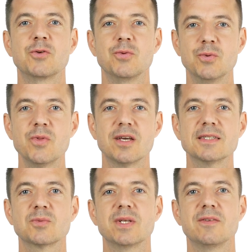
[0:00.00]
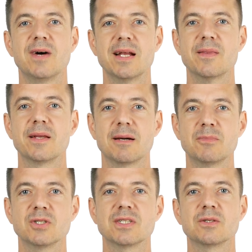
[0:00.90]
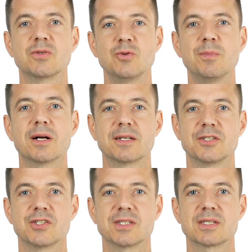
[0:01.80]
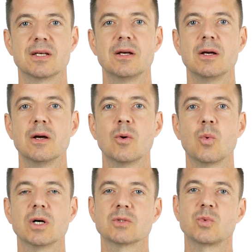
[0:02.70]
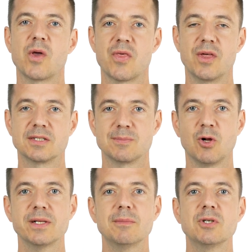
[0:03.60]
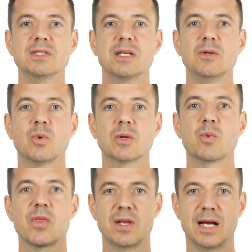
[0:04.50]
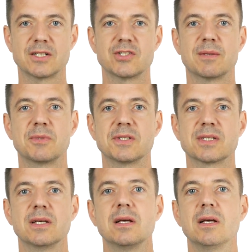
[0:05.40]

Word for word: To do this, we divide the numbers into two partitions, one with small numbers and one with large numbers.